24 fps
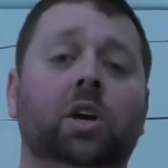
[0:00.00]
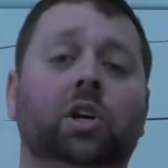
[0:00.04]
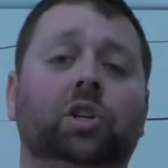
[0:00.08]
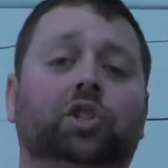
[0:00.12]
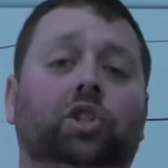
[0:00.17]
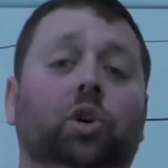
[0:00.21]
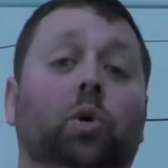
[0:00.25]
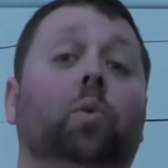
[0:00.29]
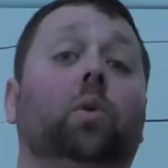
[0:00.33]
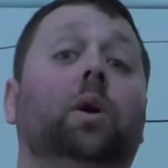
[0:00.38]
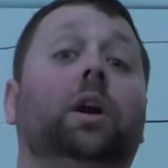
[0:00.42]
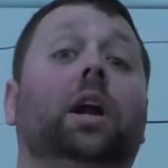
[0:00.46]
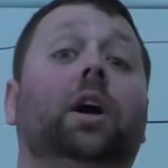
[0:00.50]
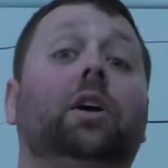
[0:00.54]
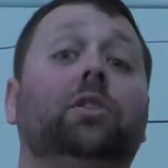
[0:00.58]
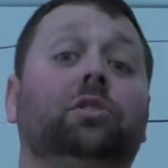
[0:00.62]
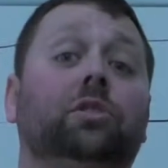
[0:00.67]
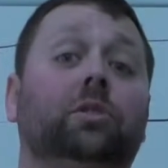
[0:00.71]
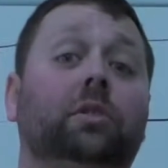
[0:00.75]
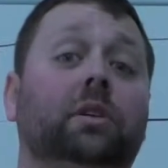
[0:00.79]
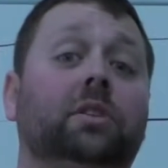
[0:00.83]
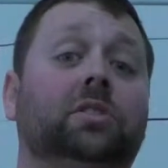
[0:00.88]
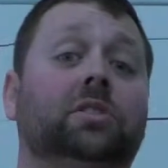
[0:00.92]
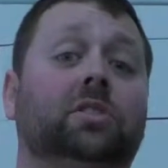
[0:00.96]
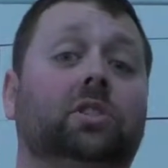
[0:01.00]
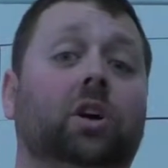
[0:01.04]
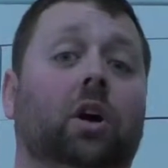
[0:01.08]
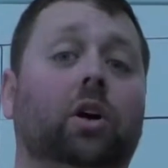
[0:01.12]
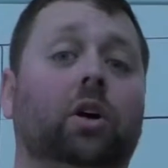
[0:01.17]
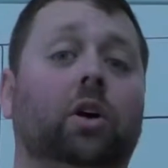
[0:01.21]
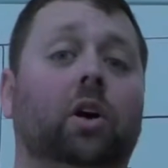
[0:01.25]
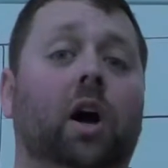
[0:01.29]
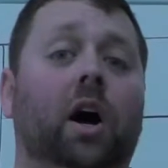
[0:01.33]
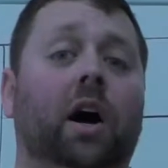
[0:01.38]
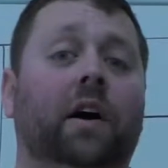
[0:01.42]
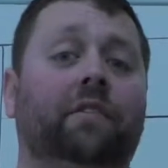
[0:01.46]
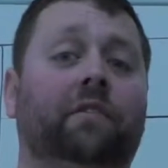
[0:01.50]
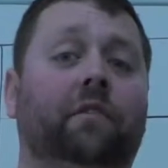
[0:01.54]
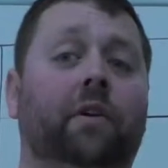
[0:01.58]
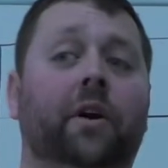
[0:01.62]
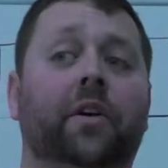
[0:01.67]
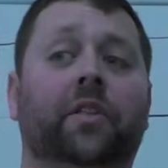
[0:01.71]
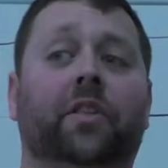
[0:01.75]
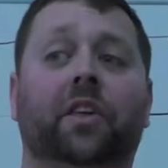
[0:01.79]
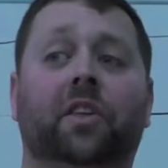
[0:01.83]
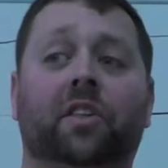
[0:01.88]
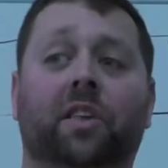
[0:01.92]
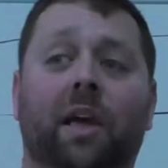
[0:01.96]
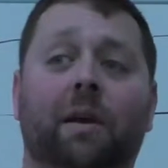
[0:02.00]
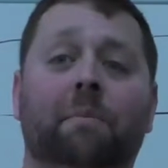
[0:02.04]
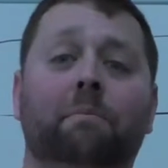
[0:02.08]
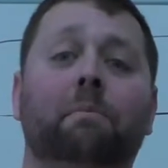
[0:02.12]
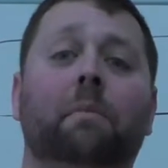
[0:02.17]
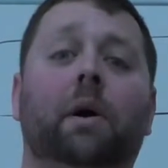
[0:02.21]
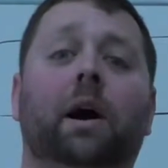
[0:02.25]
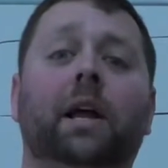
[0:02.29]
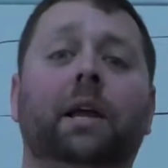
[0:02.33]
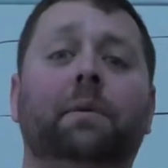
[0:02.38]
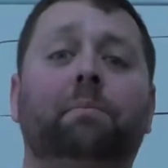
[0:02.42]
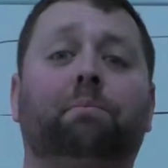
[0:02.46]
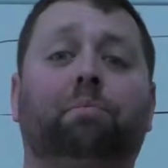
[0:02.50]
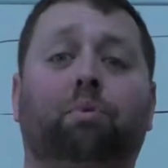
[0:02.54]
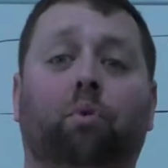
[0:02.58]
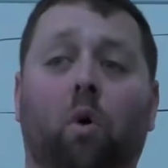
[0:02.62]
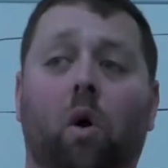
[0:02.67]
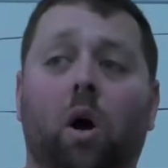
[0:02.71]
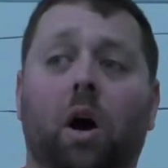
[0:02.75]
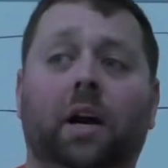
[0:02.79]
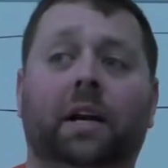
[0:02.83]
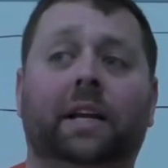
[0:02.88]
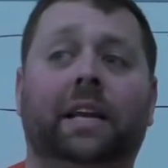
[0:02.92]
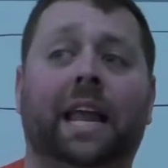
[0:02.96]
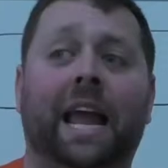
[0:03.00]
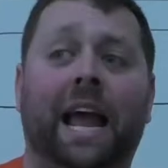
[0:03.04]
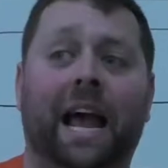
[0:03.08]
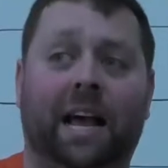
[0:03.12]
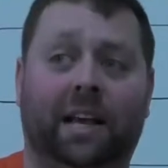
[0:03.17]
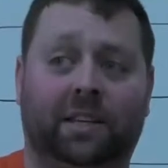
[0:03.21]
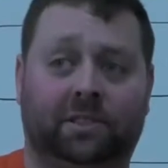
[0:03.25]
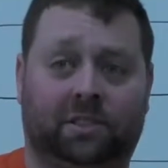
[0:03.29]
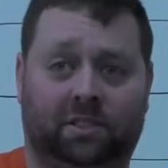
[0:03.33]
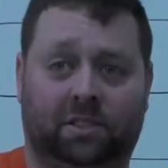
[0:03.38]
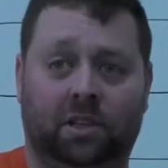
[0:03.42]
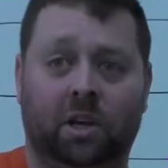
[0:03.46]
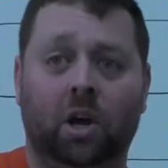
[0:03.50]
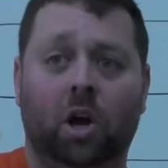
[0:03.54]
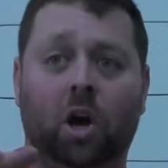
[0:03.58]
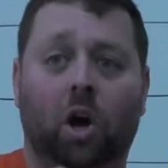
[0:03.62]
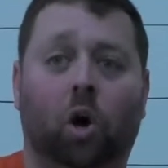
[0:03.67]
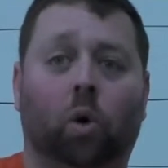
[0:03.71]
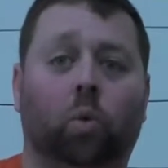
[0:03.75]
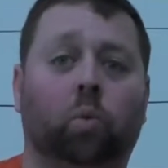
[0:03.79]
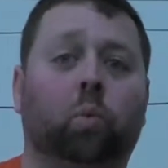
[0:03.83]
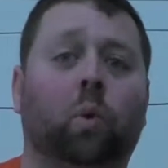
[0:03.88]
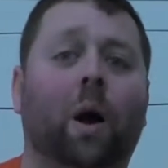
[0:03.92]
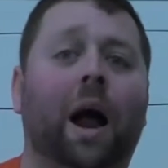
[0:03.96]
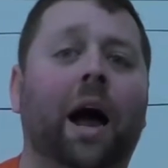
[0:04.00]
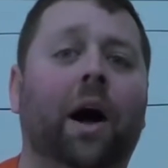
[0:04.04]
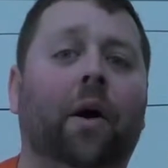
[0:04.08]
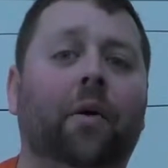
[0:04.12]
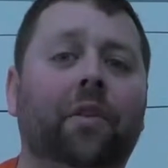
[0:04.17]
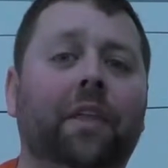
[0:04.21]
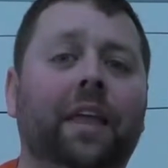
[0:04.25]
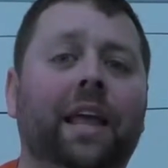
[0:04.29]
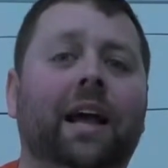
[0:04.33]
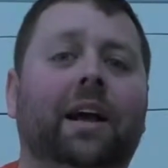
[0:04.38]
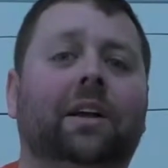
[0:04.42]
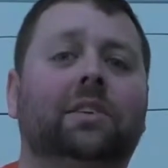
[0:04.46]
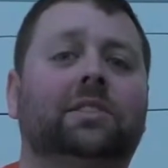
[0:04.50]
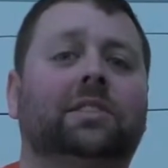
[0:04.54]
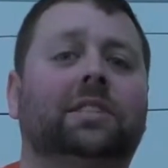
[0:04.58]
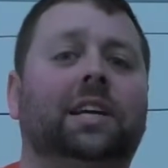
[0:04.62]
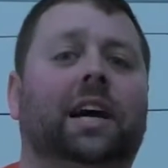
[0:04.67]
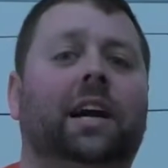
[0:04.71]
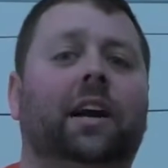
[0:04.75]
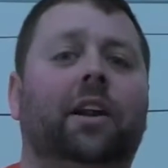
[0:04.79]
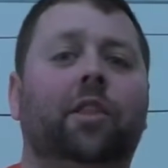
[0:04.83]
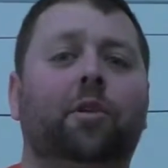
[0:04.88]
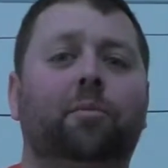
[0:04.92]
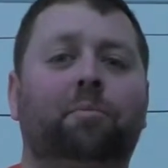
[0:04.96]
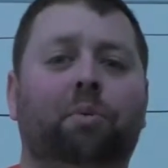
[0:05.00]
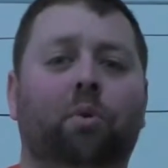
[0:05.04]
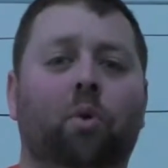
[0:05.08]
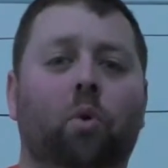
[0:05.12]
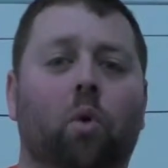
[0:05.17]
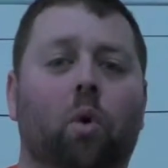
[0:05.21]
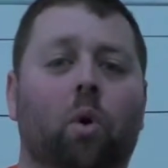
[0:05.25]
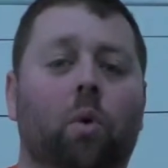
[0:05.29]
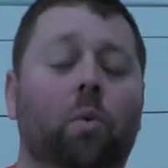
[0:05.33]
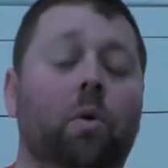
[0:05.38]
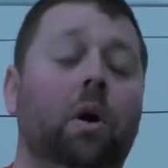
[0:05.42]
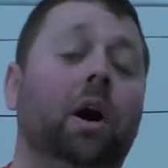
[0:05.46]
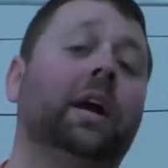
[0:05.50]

So what I'll do to start off with is I might broadcast around the outside of the pool,